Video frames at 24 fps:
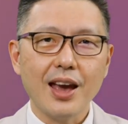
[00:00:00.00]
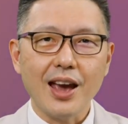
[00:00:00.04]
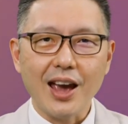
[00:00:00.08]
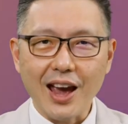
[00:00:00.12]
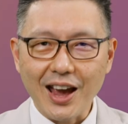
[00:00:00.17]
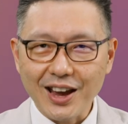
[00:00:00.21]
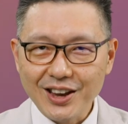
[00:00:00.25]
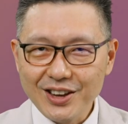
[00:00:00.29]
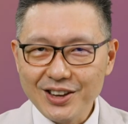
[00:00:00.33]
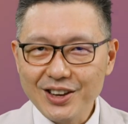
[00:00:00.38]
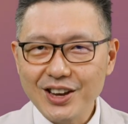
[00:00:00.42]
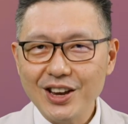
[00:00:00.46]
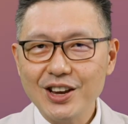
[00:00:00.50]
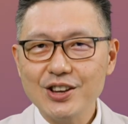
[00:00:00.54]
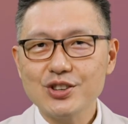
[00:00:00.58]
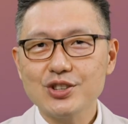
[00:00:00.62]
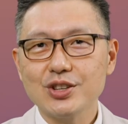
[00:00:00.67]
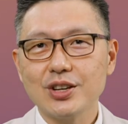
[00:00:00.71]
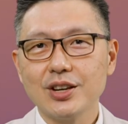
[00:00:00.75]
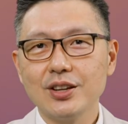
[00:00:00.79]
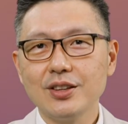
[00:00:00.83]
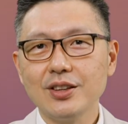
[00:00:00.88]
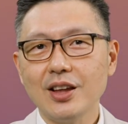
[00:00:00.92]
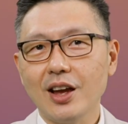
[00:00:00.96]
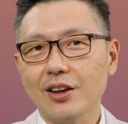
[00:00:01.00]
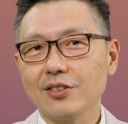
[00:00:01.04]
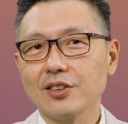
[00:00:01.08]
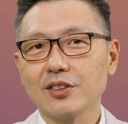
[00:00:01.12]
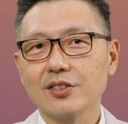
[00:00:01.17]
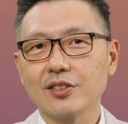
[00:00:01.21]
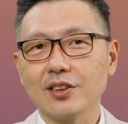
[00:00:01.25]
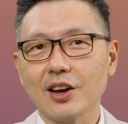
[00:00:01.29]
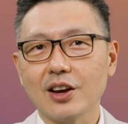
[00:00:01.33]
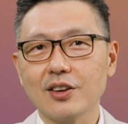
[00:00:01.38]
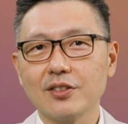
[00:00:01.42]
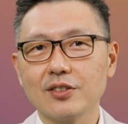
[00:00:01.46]
Engage in
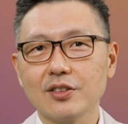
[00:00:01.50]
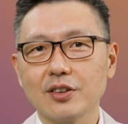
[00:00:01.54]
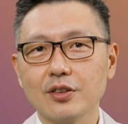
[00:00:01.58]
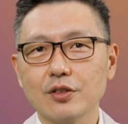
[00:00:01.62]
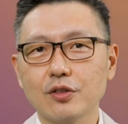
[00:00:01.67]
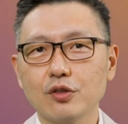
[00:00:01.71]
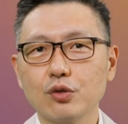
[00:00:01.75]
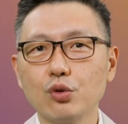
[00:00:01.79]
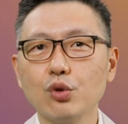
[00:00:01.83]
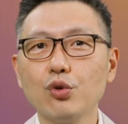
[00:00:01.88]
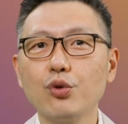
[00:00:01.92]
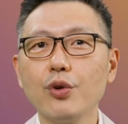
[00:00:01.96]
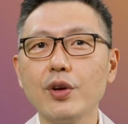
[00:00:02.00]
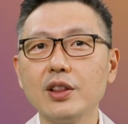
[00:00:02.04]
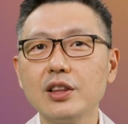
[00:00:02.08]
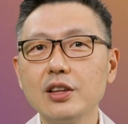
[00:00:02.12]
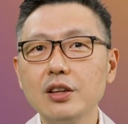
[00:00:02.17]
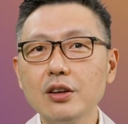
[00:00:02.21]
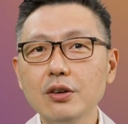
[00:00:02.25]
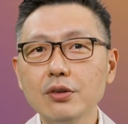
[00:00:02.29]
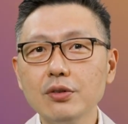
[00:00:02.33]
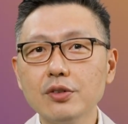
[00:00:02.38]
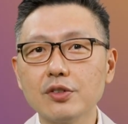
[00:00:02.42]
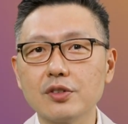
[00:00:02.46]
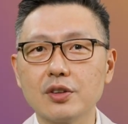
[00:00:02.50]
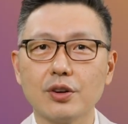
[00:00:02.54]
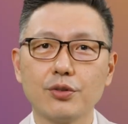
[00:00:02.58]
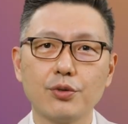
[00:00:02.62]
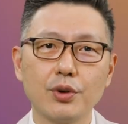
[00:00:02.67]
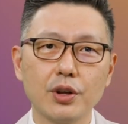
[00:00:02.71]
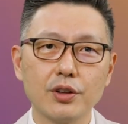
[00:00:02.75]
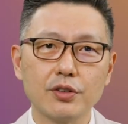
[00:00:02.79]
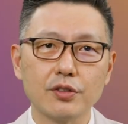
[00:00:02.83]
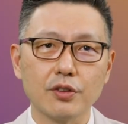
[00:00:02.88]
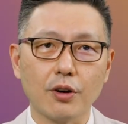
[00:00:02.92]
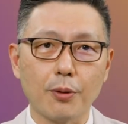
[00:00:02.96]
exercises to reduce the
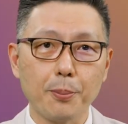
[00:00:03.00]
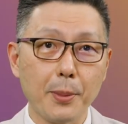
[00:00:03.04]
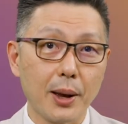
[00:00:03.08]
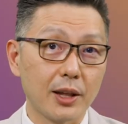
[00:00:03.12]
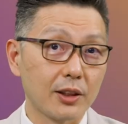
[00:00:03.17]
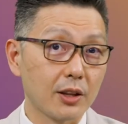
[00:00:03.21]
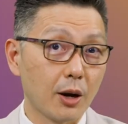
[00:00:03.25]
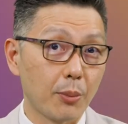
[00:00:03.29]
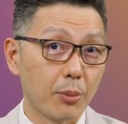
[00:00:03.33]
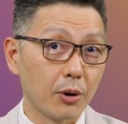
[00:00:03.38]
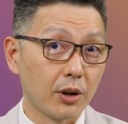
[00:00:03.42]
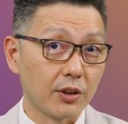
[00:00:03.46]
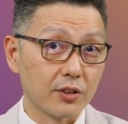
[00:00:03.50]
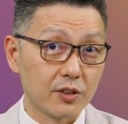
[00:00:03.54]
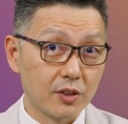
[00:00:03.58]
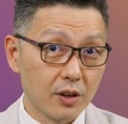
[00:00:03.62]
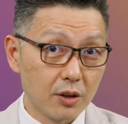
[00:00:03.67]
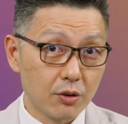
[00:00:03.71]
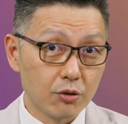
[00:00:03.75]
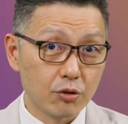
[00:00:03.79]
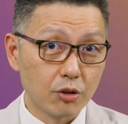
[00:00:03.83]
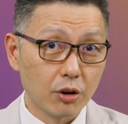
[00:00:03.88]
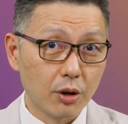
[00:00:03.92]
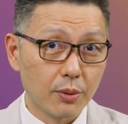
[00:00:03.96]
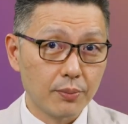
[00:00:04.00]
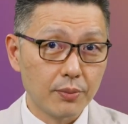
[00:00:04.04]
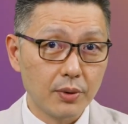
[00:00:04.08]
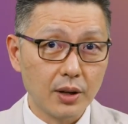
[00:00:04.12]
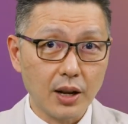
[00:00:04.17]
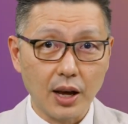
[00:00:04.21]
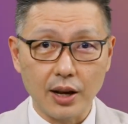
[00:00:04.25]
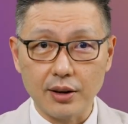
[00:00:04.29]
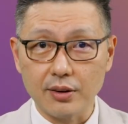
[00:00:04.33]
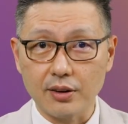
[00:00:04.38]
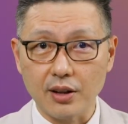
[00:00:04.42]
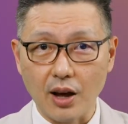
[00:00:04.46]
risk of metabolic syndrome
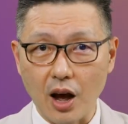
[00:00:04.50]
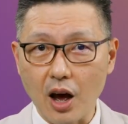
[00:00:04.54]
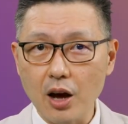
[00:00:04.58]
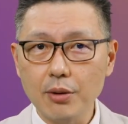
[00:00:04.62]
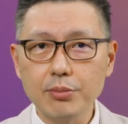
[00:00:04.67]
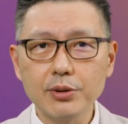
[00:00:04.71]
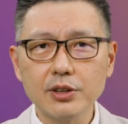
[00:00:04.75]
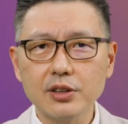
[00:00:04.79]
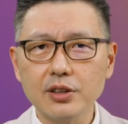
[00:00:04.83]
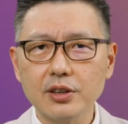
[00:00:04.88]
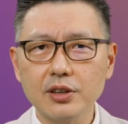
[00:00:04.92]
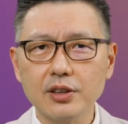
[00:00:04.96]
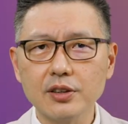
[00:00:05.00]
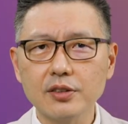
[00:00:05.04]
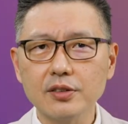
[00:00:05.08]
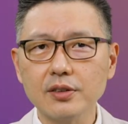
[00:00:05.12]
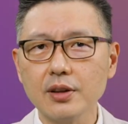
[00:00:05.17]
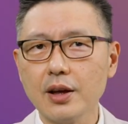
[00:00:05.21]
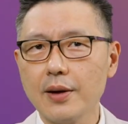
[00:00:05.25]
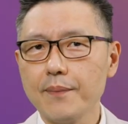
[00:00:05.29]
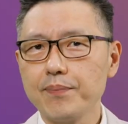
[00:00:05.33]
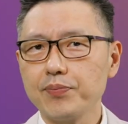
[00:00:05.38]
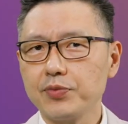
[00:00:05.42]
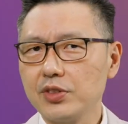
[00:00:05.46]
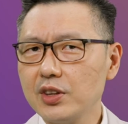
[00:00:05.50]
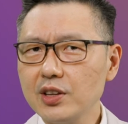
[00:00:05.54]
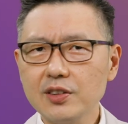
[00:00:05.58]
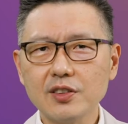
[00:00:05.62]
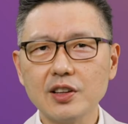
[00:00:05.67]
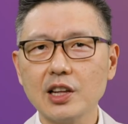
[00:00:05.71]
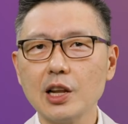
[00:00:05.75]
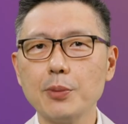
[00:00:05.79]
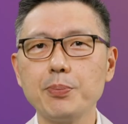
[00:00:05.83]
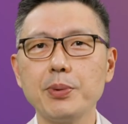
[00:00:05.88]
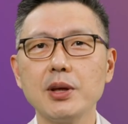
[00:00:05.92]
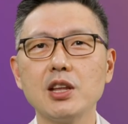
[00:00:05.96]
like diabetes,
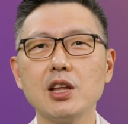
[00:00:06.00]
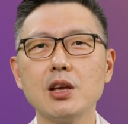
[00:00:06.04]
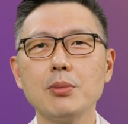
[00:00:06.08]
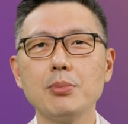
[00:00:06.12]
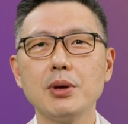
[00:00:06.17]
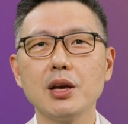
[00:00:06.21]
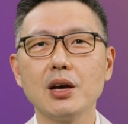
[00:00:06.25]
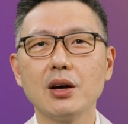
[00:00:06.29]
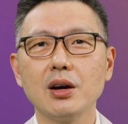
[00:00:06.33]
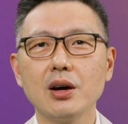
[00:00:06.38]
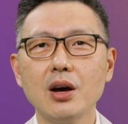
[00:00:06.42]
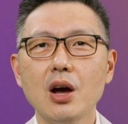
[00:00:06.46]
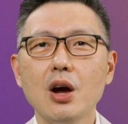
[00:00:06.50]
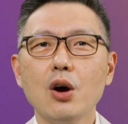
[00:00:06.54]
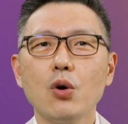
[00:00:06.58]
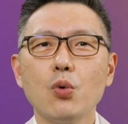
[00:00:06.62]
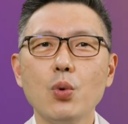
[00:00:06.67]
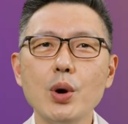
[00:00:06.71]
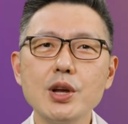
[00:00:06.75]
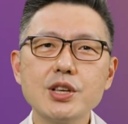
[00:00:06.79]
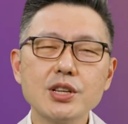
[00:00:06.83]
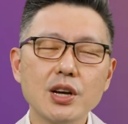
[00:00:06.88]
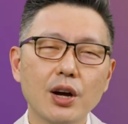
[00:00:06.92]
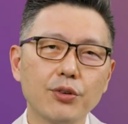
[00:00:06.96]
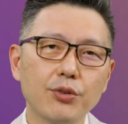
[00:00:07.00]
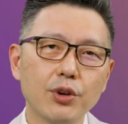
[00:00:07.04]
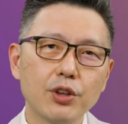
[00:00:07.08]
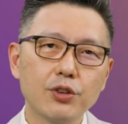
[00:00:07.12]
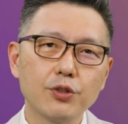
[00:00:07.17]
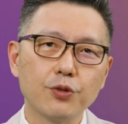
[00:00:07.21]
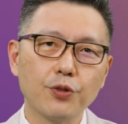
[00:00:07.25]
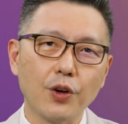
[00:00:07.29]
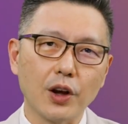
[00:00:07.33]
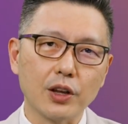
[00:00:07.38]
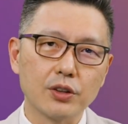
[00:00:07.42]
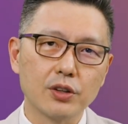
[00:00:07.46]
dyslipidemia, which are
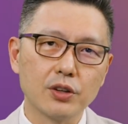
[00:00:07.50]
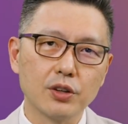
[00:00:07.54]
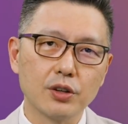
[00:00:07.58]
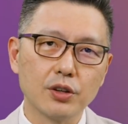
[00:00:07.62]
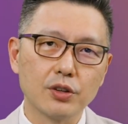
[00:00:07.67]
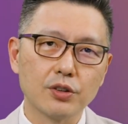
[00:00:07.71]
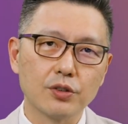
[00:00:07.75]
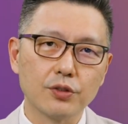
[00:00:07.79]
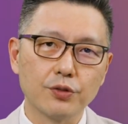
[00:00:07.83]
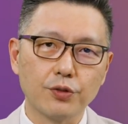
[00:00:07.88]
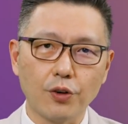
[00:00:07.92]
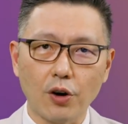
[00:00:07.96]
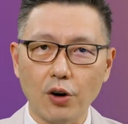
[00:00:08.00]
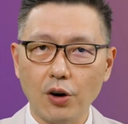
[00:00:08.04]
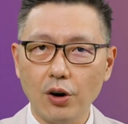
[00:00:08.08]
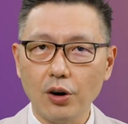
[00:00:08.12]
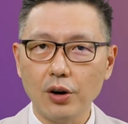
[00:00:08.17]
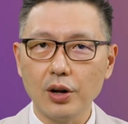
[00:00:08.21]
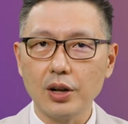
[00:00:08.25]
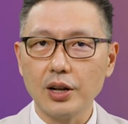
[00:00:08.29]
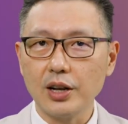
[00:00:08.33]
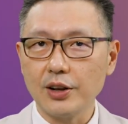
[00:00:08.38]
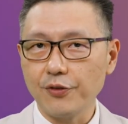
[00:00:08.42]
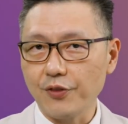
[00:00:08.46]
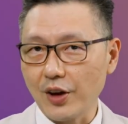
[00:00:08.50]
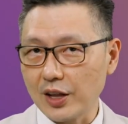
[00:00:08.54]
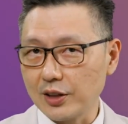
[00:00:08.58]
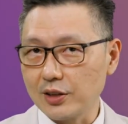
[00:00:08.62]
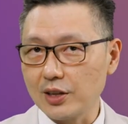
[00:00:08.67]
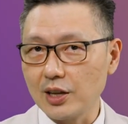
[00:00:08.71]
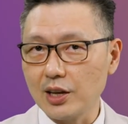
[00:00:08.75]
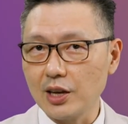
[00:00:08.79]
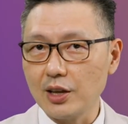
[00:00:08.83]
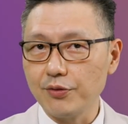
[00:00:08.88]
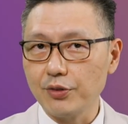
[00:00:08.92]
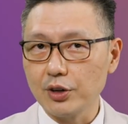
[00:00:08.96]
risk factors for
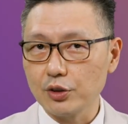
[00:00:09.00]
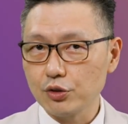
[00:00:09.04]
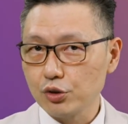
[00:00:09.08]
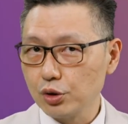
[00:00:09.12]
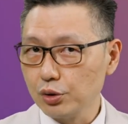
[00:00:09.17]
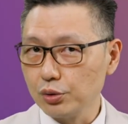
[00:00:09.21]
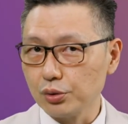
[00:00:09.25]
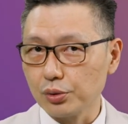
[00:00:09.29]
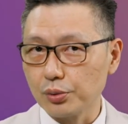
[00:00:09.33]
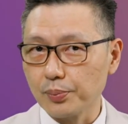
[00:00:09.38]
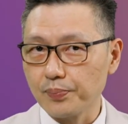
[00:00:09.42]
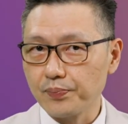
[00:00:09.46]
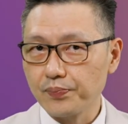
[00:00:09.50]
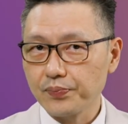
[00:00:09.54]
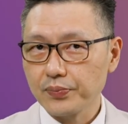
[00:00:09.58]
fatty liver too.